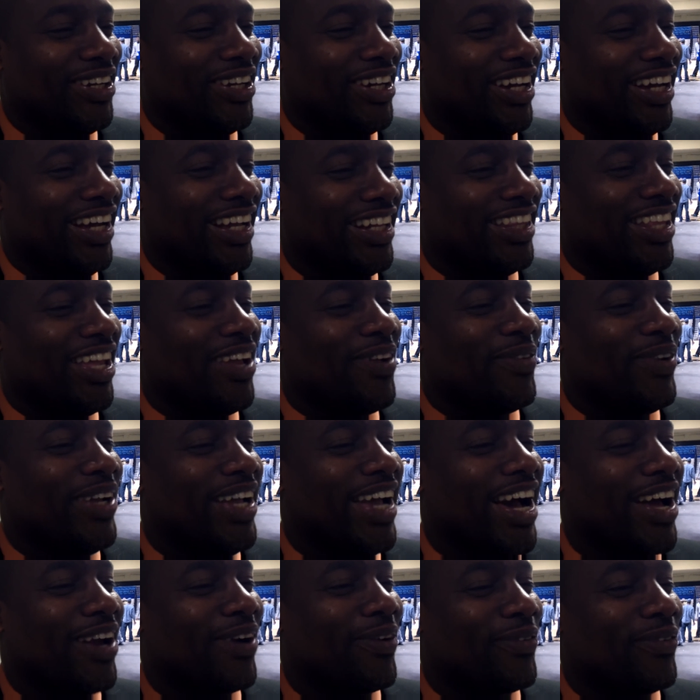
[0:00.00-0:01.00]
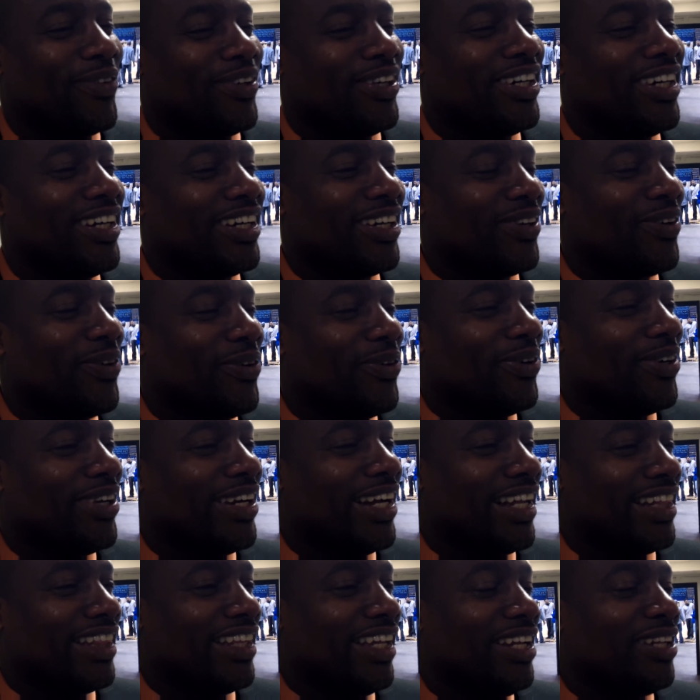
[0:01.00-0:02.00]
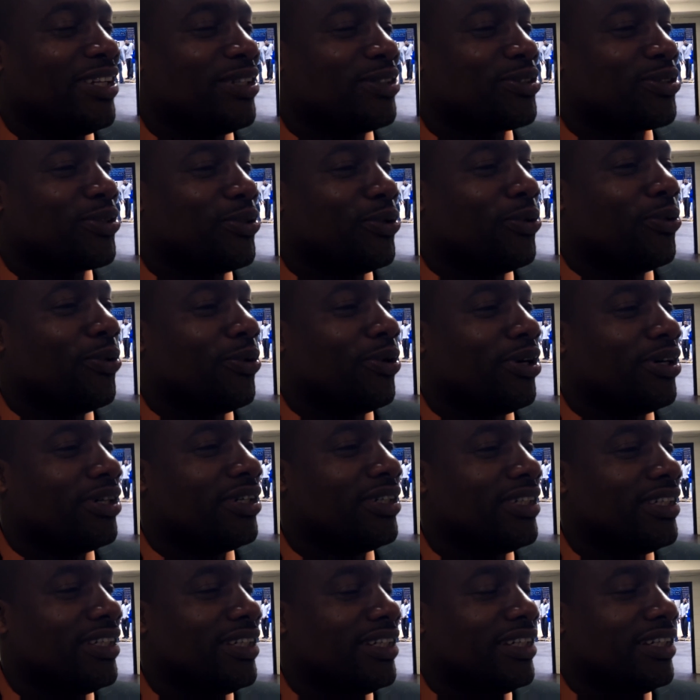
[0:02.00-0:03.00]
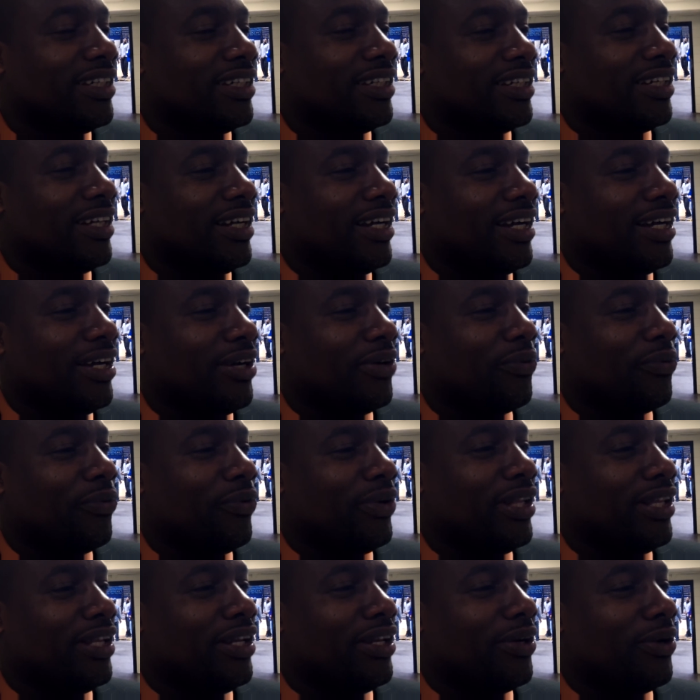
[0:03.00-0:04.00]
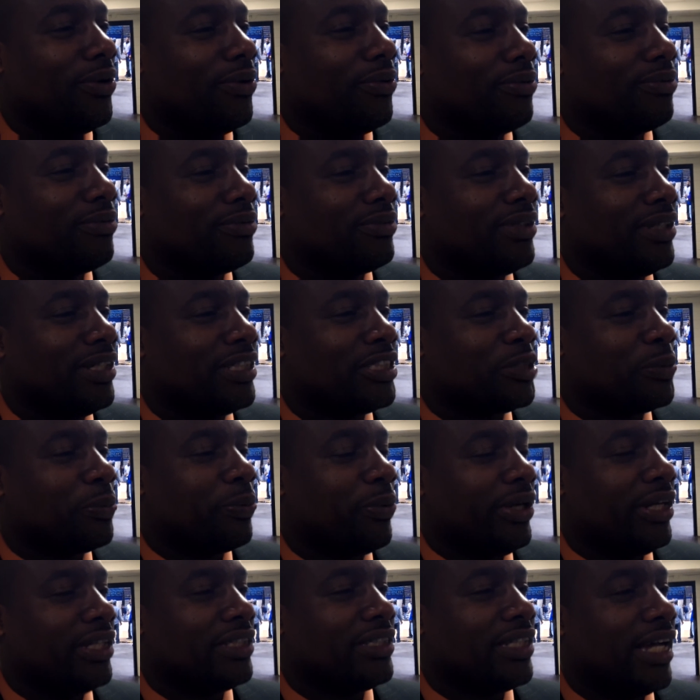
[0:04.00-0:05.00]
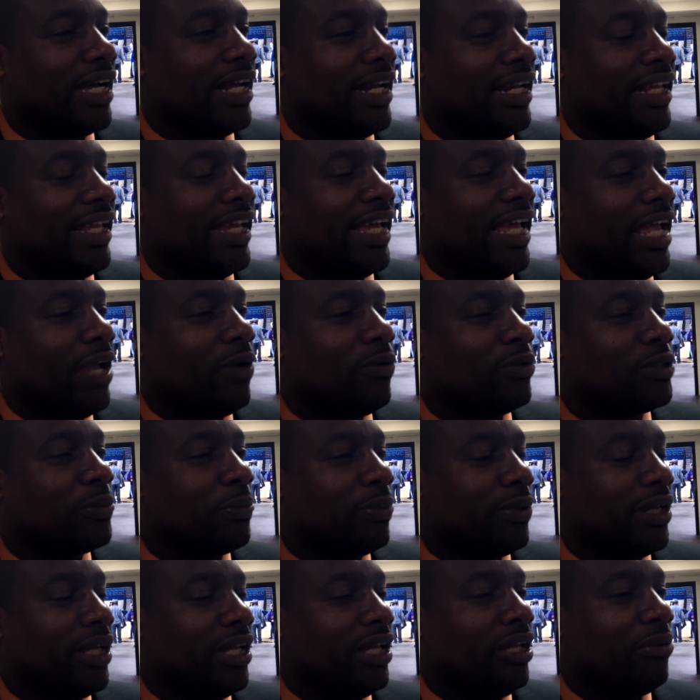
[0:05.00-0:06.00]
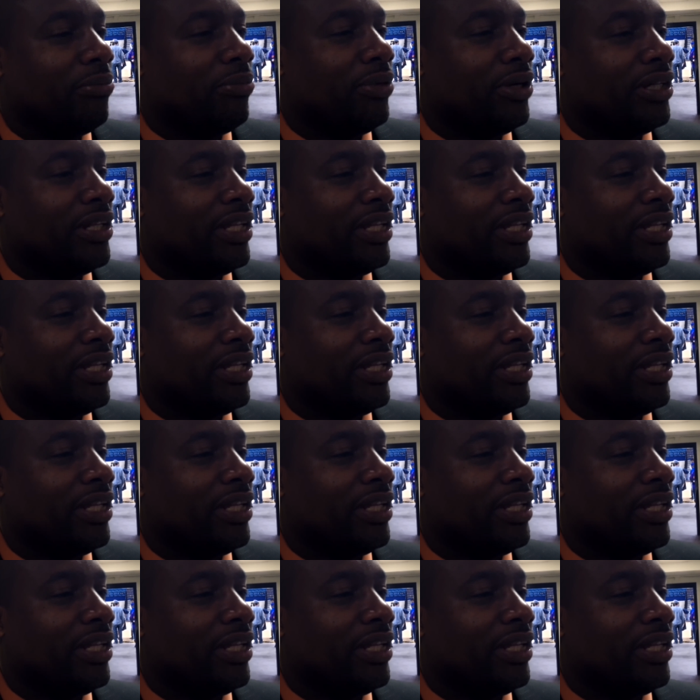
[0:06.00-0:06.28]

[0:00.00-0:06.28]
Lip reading: I think we got a run going. I think the score really don't express how the game was played.